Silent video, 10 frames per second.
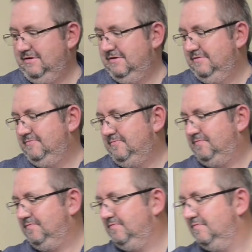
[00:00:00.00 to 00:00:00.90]

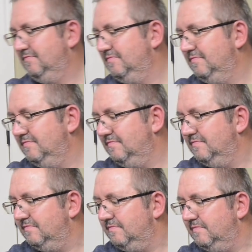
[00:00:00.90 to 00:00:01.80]

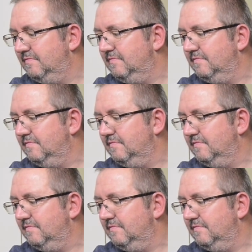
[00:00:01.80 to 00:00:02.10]
Nobody speaks.